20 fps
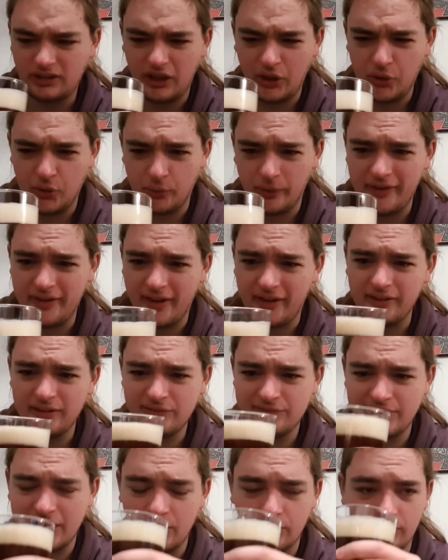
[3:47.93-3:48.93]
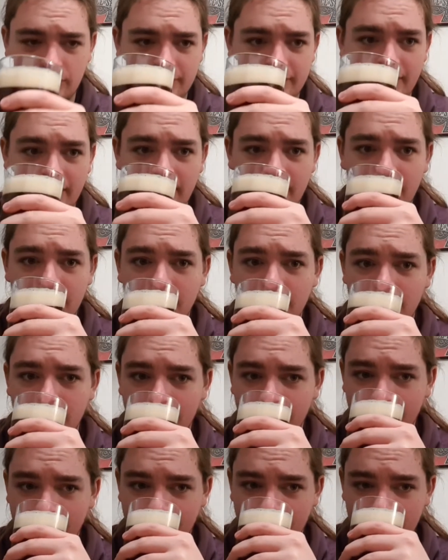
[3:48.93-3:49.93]
There is elderflower in there.
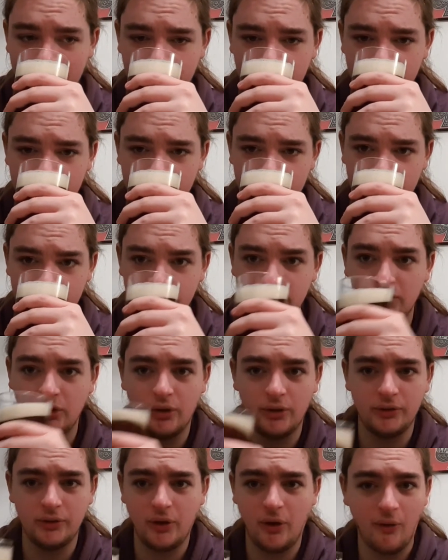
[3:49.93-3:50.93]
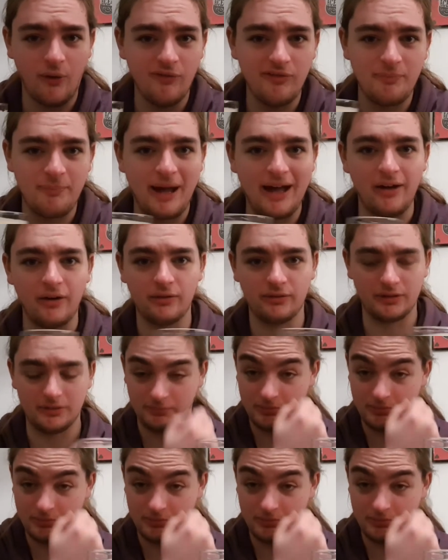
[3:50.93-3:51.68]
Not an overpowering,